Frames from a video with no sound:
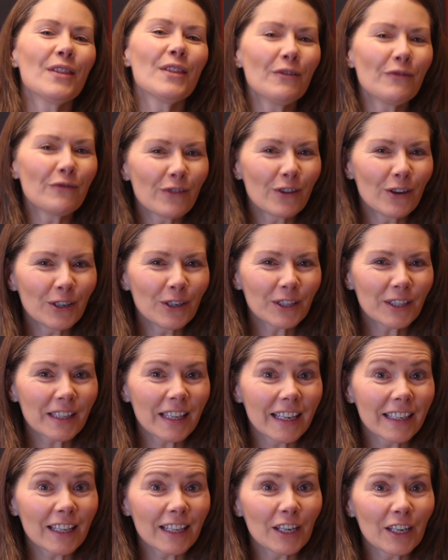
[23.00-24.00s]
The first
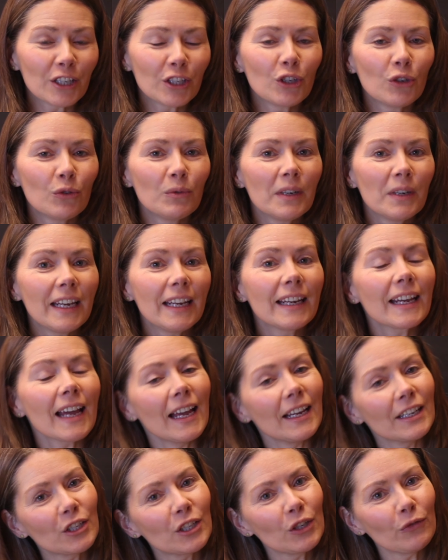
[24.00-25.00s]
thing that is unique
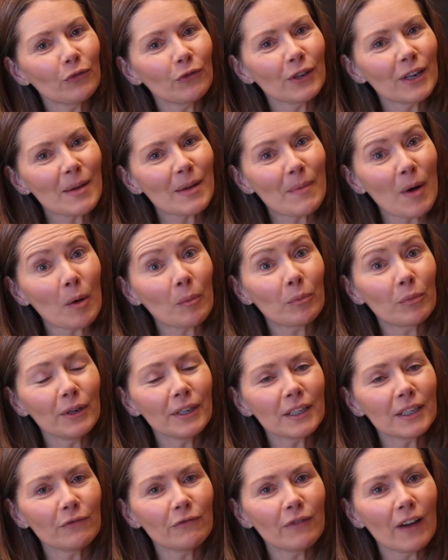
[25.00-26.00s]
and different about
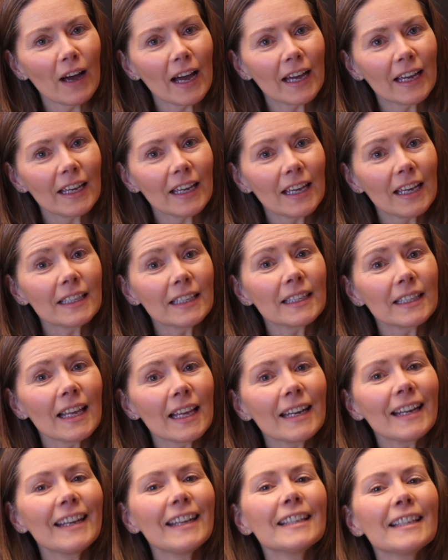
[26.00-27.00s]
Printify is
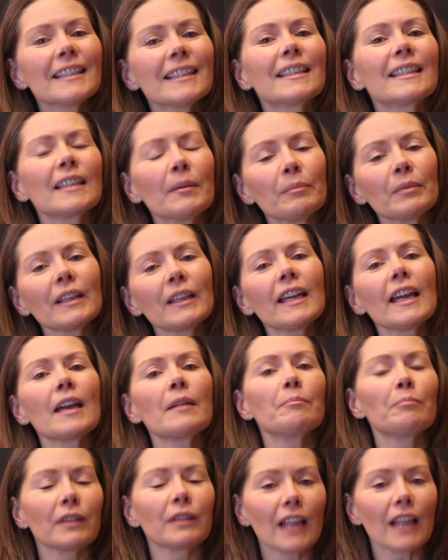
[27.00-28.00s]
that it is simply
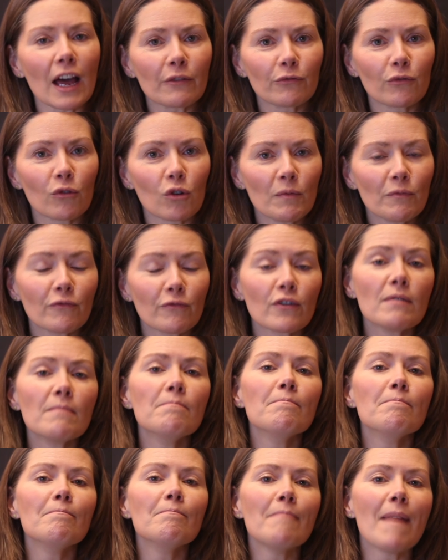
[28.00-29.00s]
a platform for
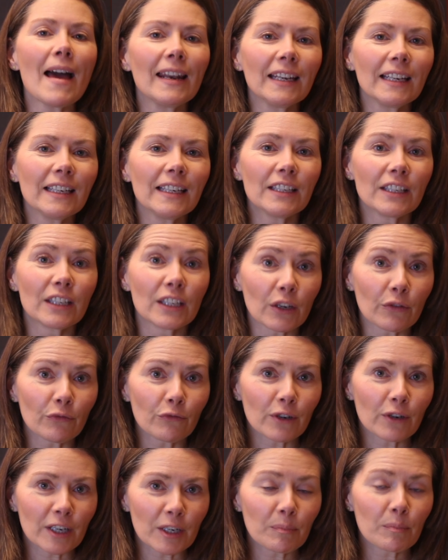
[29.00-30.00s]
many
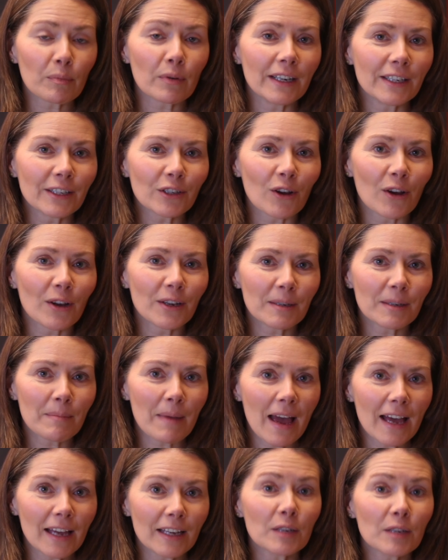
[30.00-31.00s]
different print on
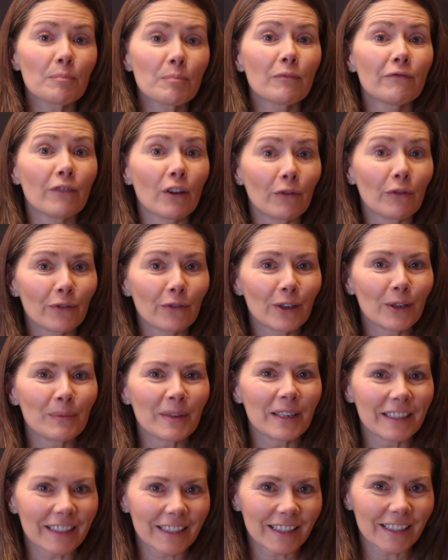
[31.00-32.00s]
demand
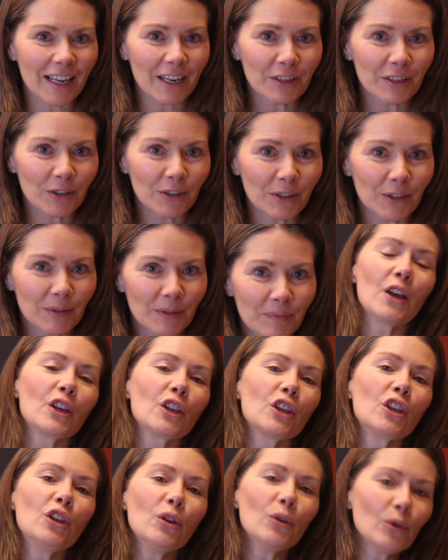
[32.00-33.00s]
fulfillment centers.
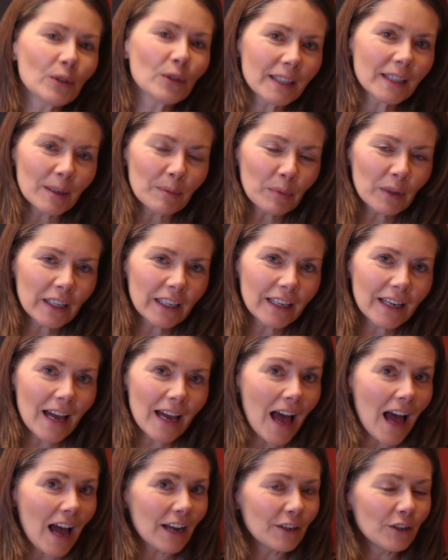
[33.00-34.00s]
You simply
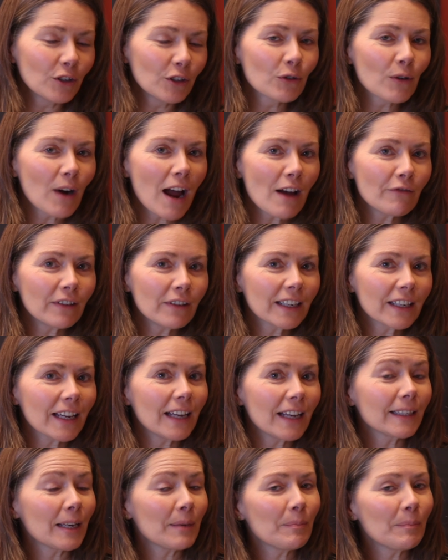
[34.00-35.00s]
add your graphic
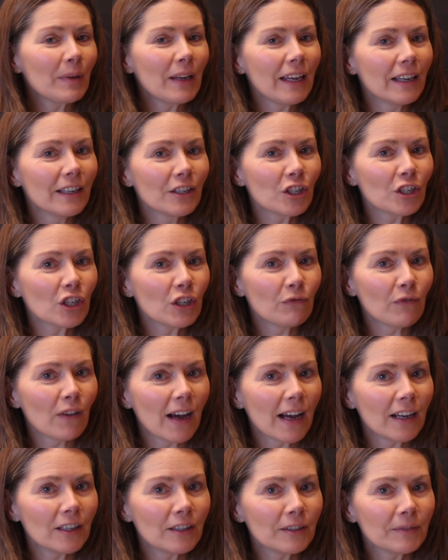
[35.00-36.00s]
as a PNG
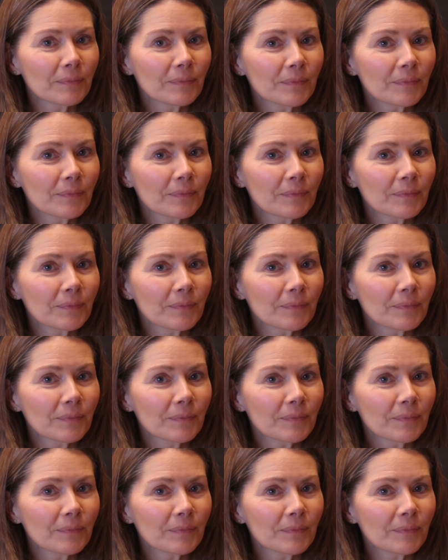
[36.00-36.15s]
file,